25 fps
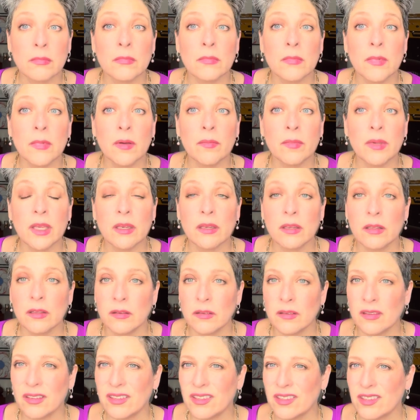I mean,
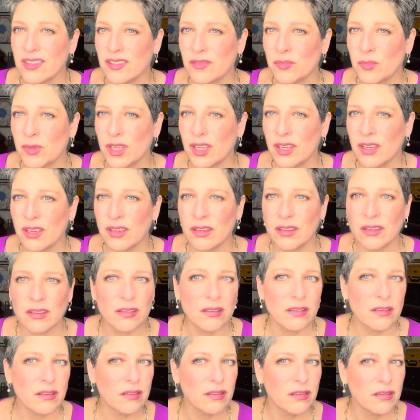is it just me?
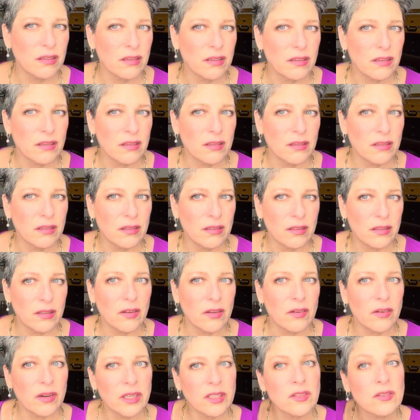
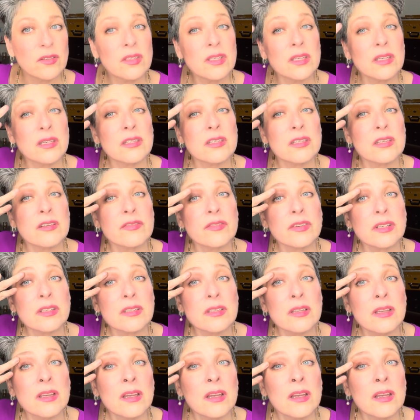No, I do see a difference.
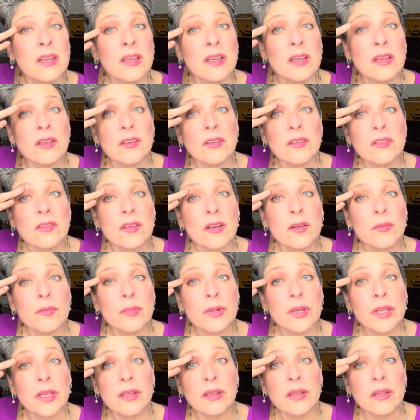You start
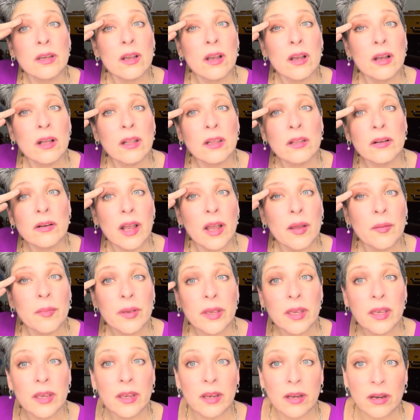bringing the color up
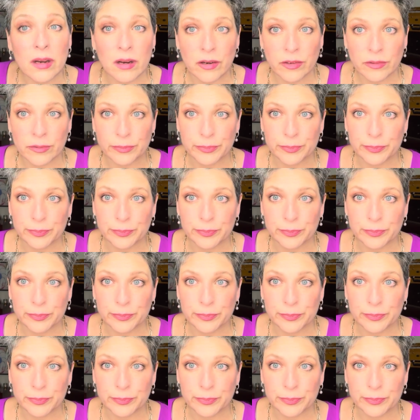here.